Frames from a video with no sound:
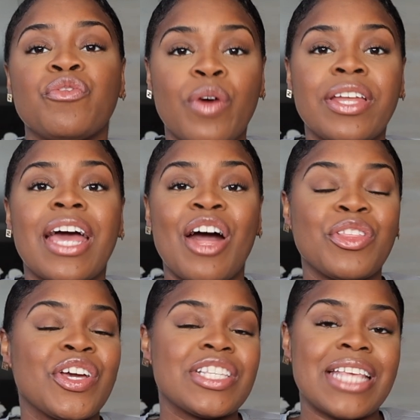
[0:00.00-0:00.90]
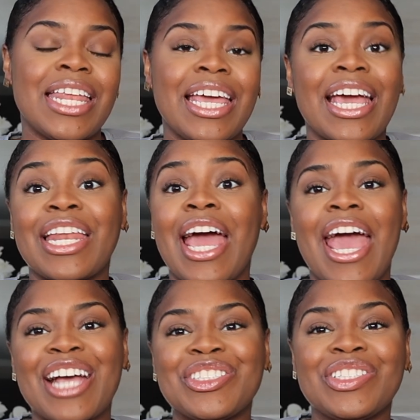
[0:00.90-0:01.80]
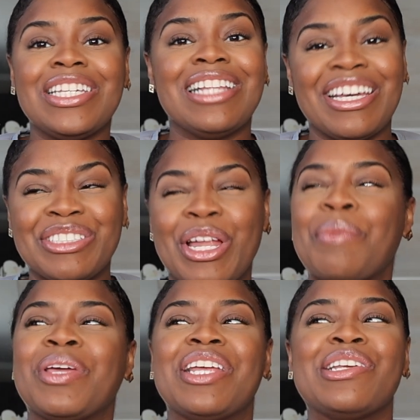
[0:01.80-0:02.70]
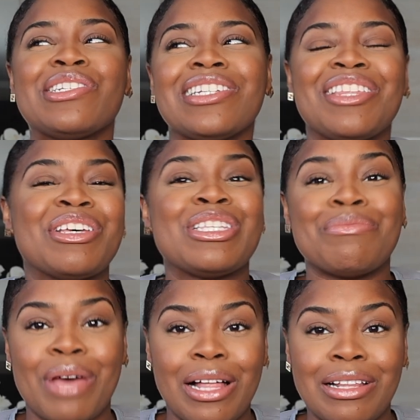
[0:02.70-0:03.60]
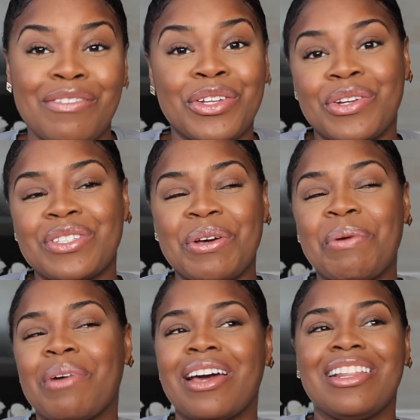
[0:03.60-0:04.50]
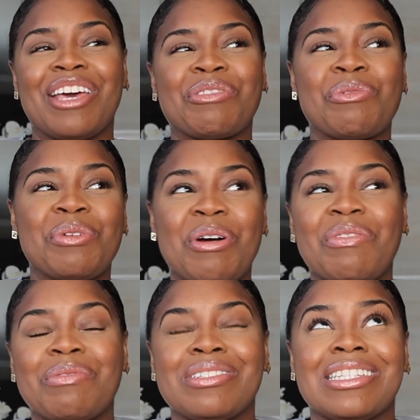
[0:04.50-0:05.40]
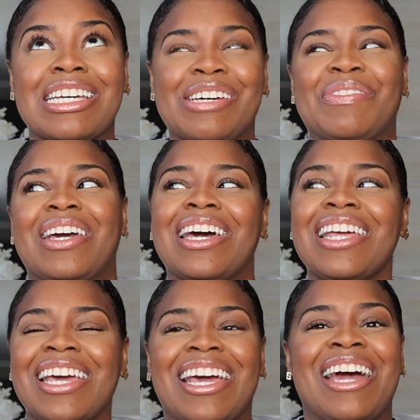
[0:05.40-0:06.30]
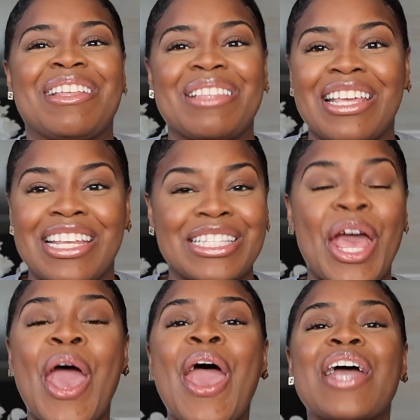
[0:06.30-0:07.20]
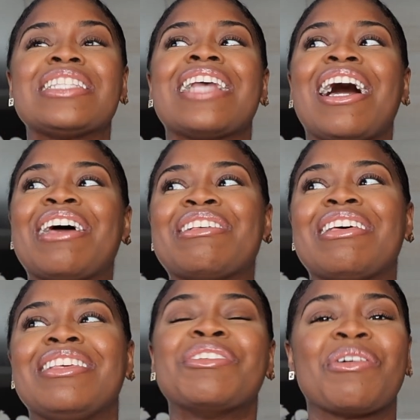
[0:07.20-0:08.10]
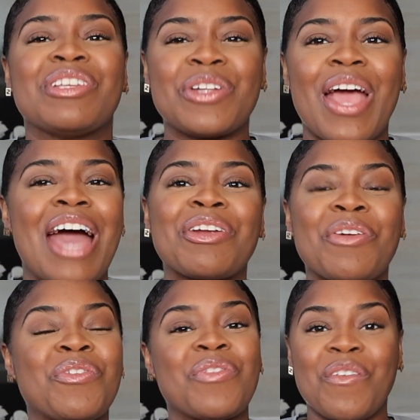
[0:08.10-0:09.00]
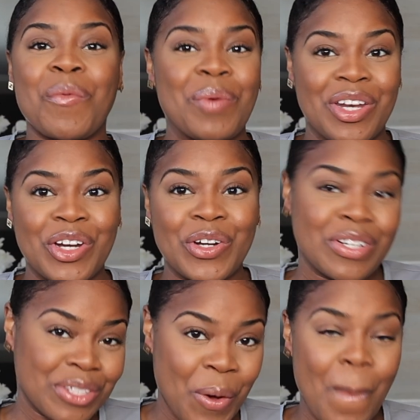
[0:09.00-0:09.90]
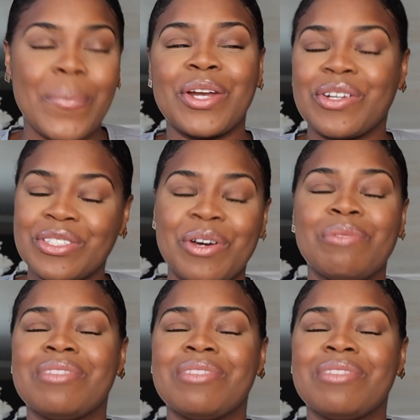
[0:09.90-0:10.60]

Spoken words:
in a healthcare setting. And I actually liked it. I mean, initially the smell of the nursing home kind of like threw me off. I'm just like, oh my God, it's not, I don't know if you've ever been in a nursing home, but a nursing home